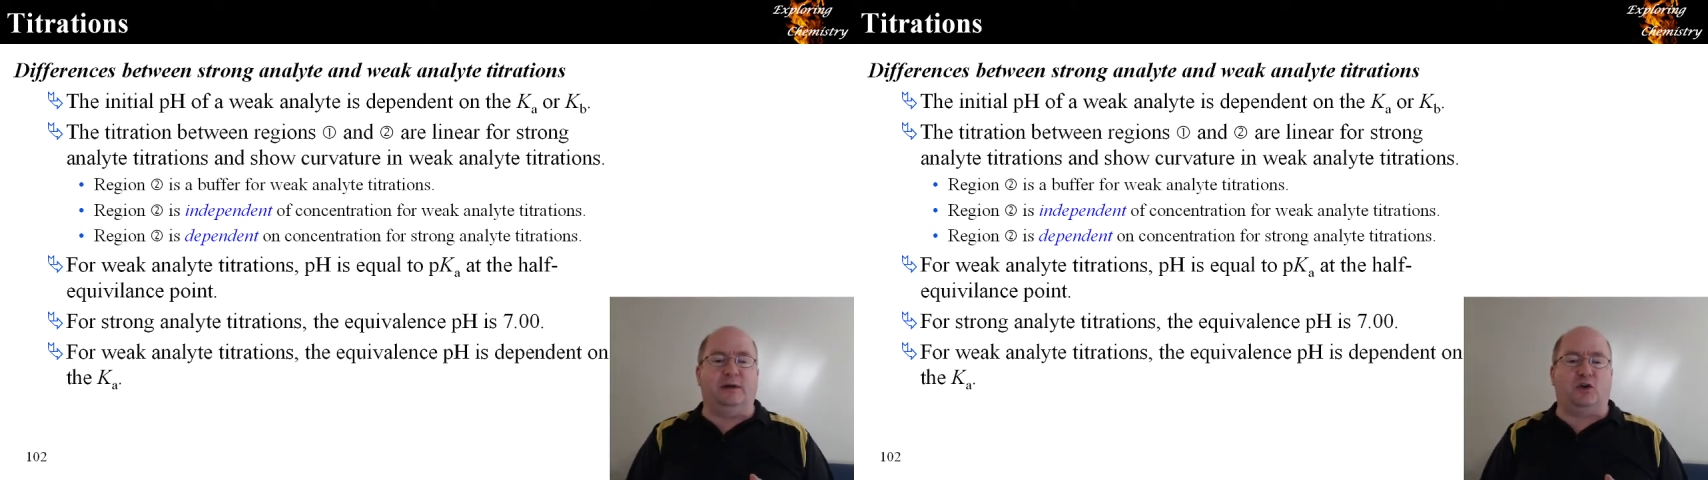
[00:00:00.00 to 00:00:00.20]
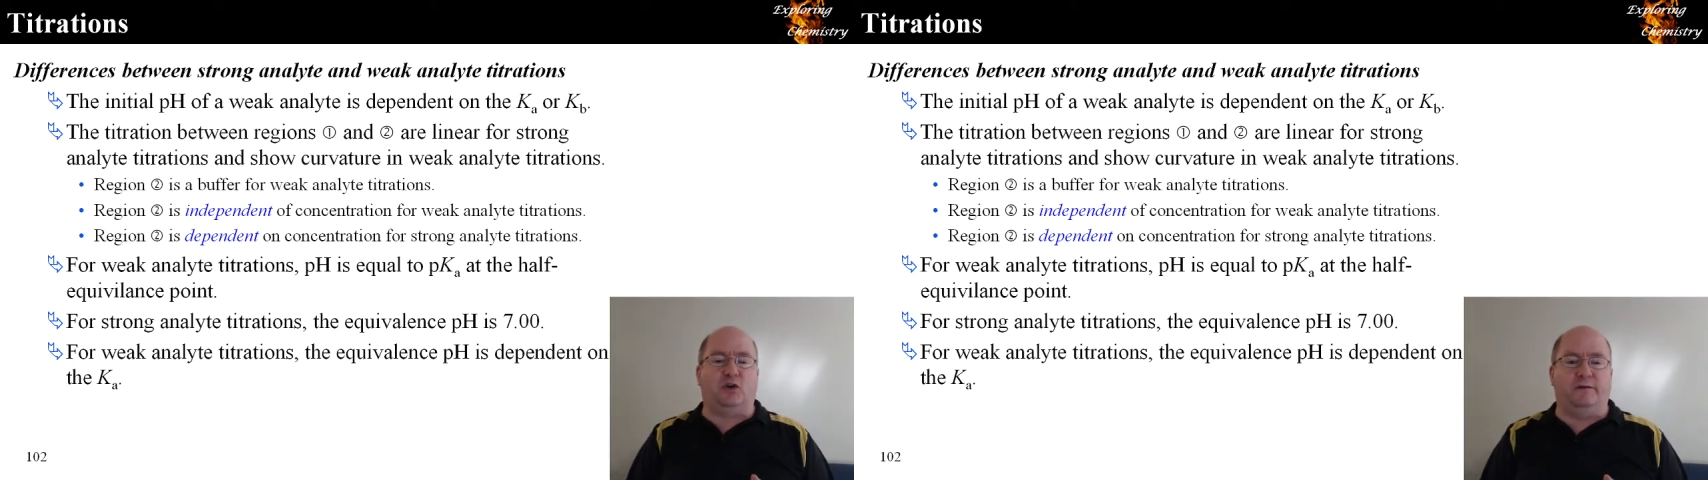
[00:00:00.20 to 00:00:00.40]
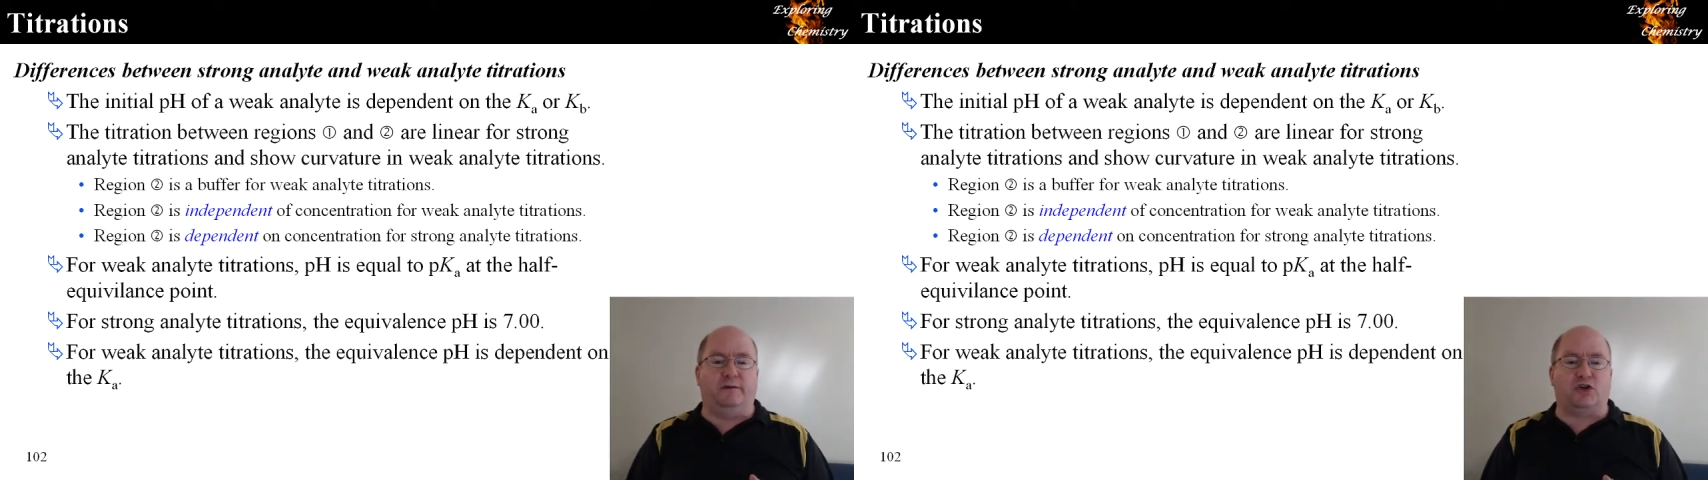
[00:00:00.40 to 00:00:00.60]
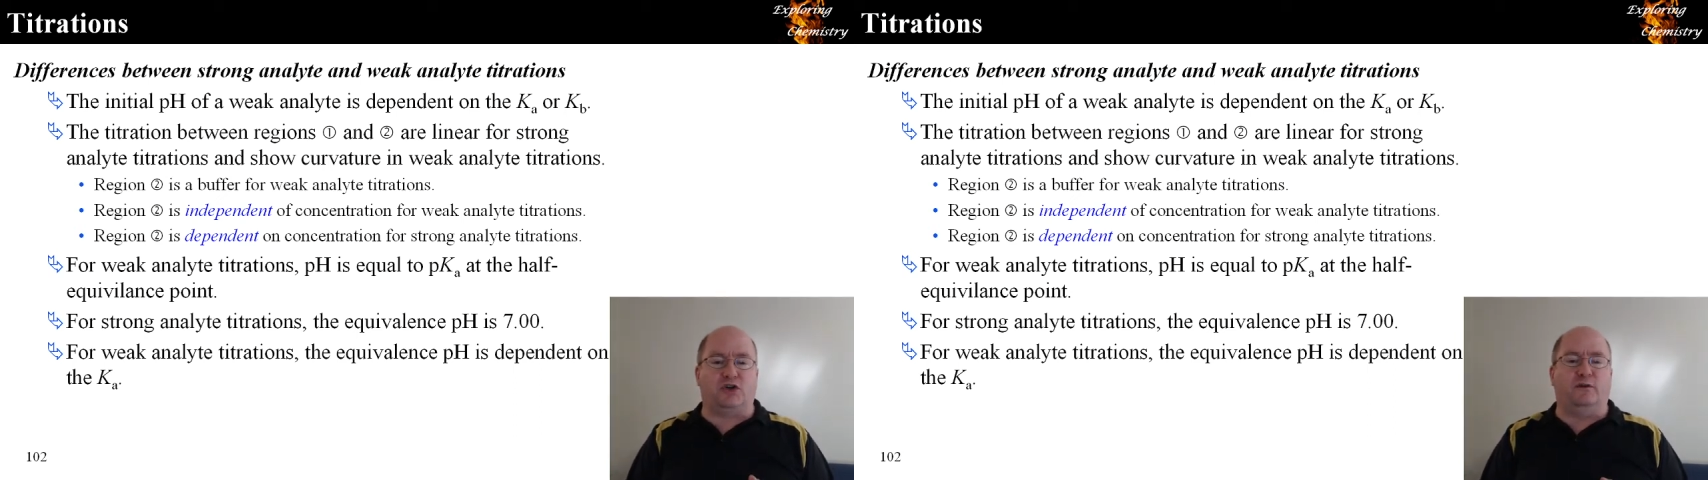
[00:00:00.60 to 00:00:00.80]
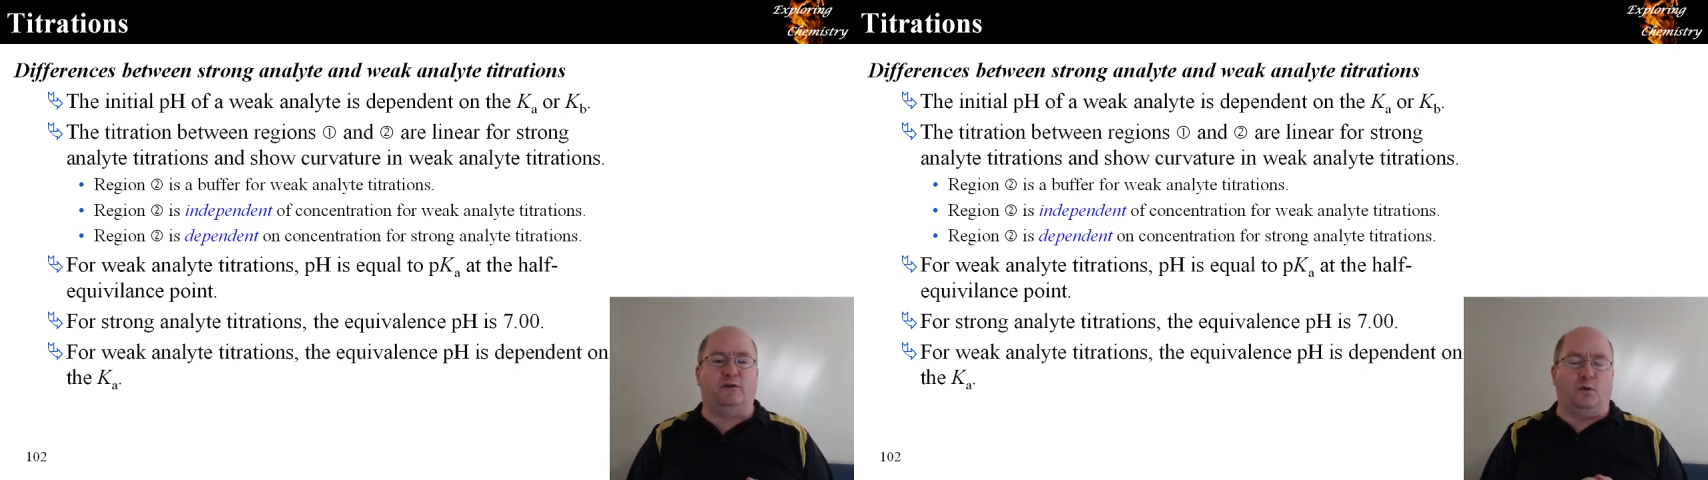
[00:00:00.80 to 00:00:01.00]

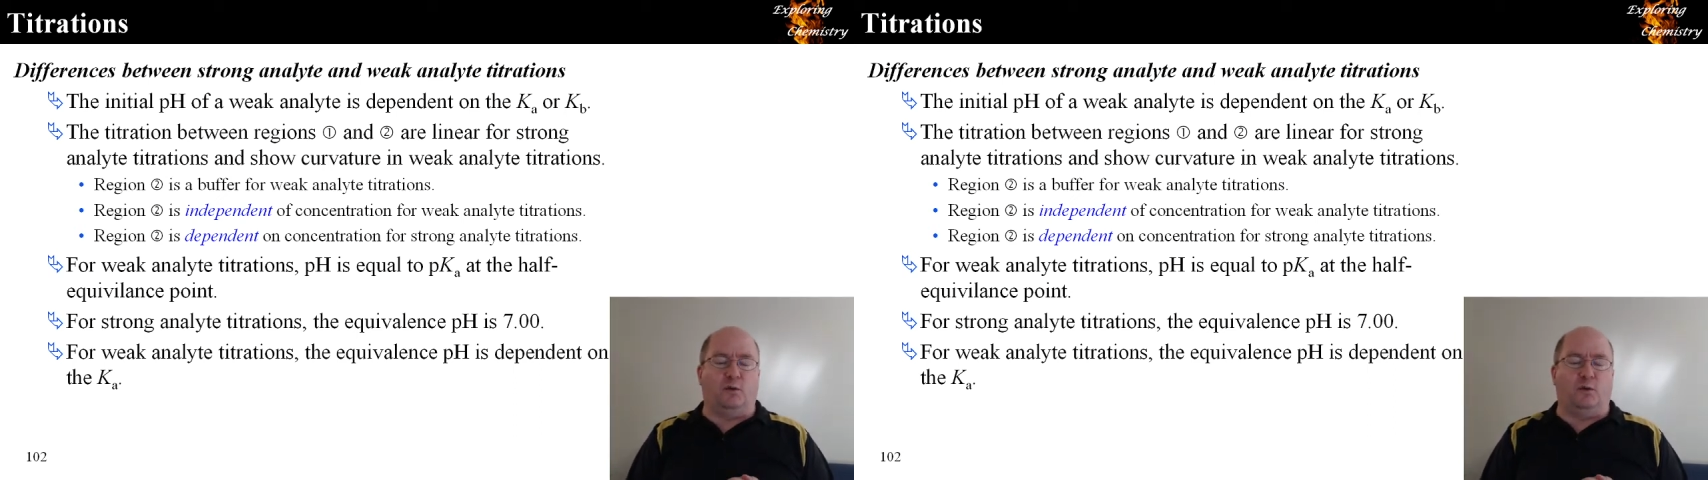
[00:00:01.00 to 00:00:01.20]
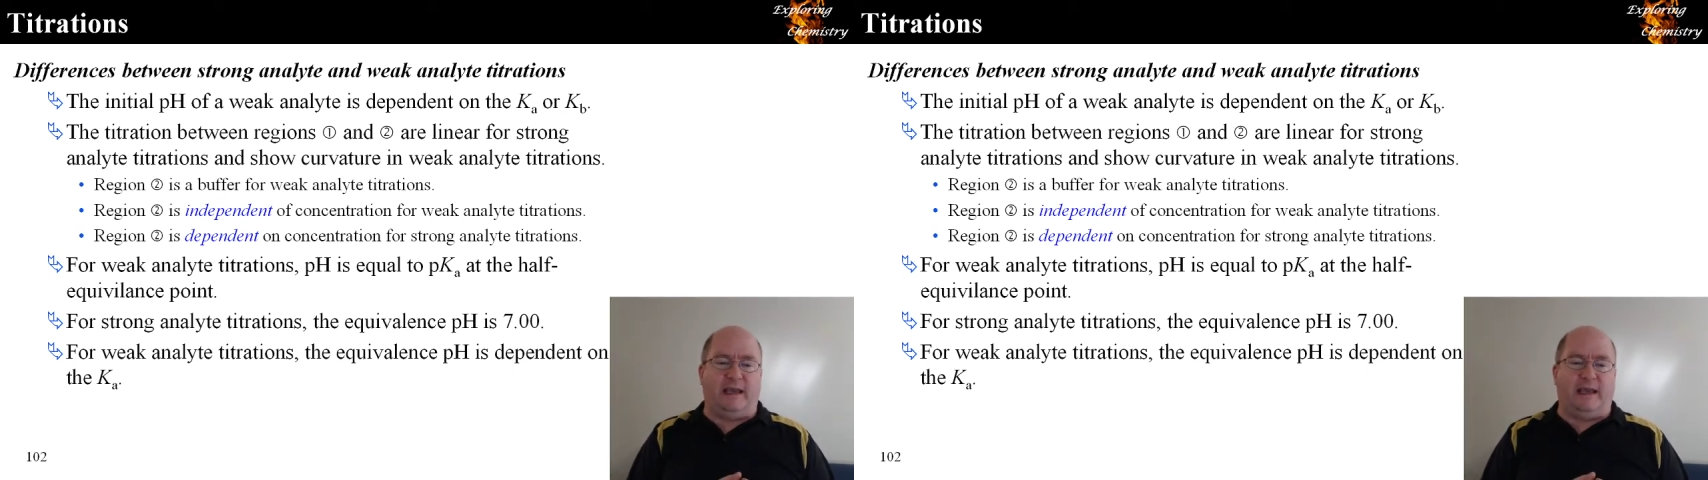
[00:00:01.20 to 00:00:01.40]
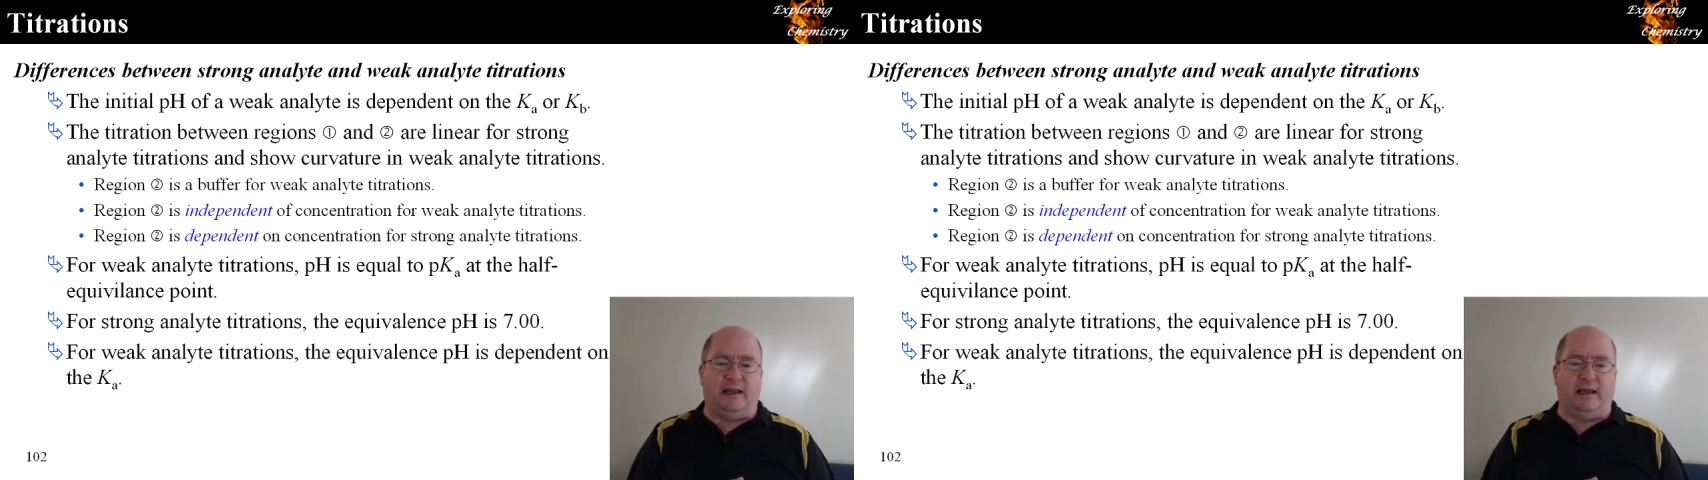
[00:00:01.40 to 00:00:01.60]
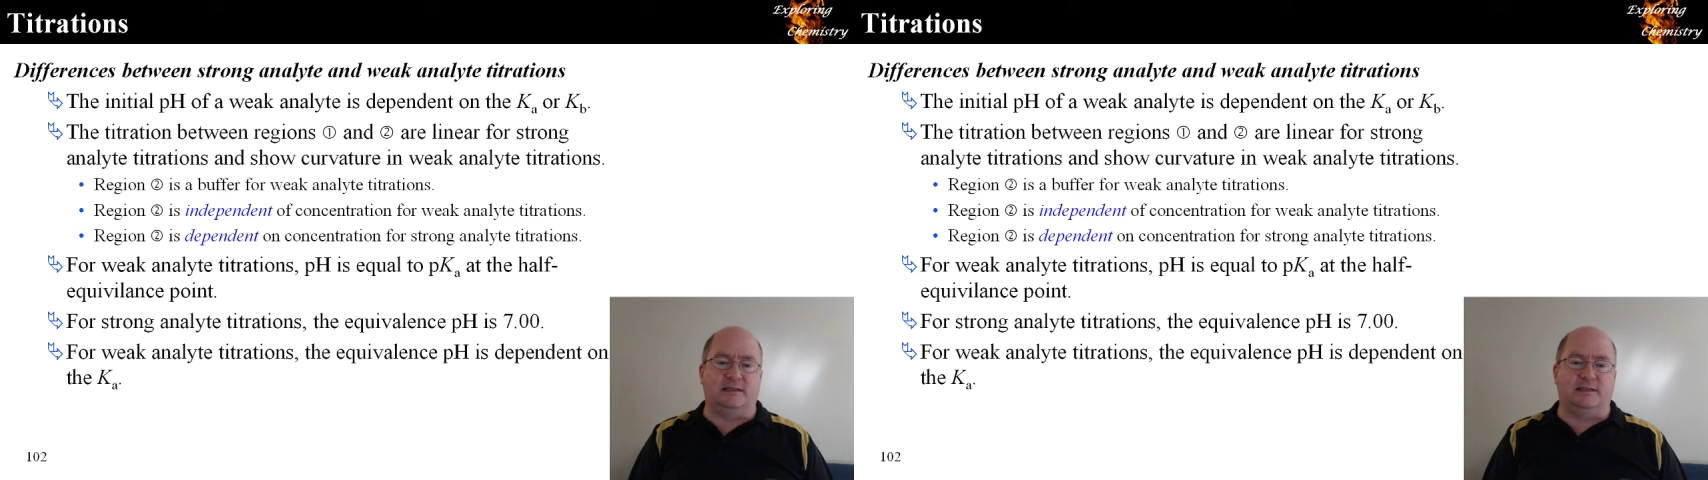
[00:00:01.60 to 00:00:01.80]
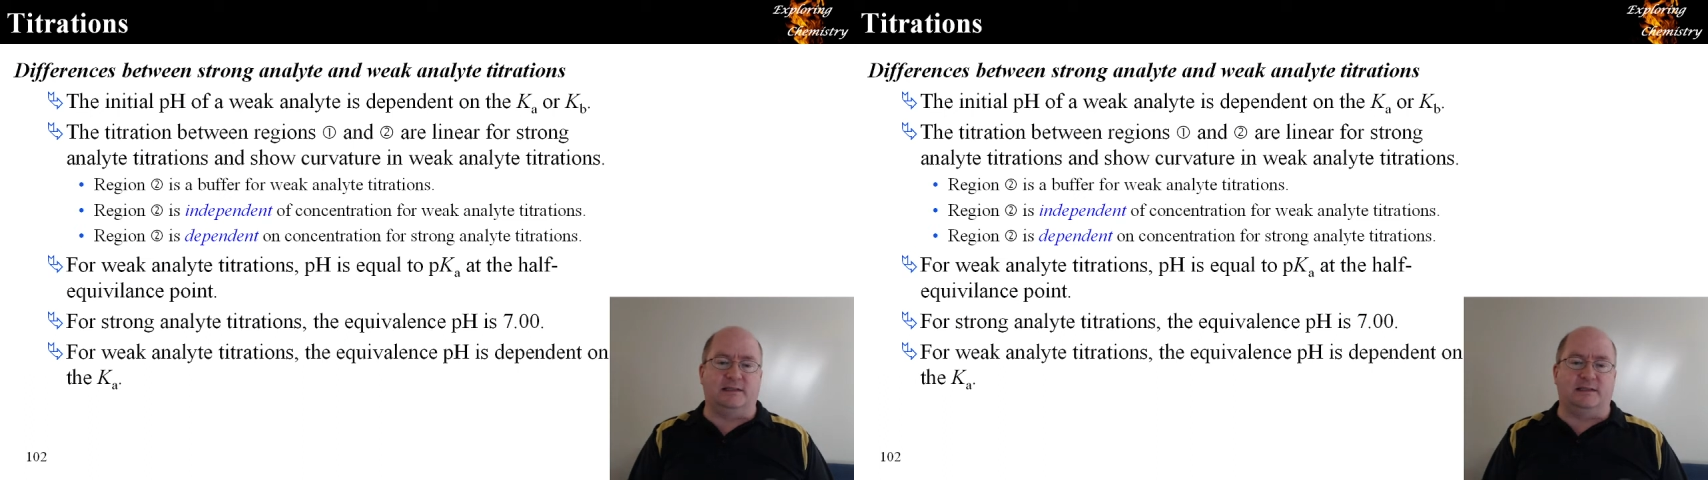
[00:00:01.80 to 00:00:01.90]
curvature for weak analytes.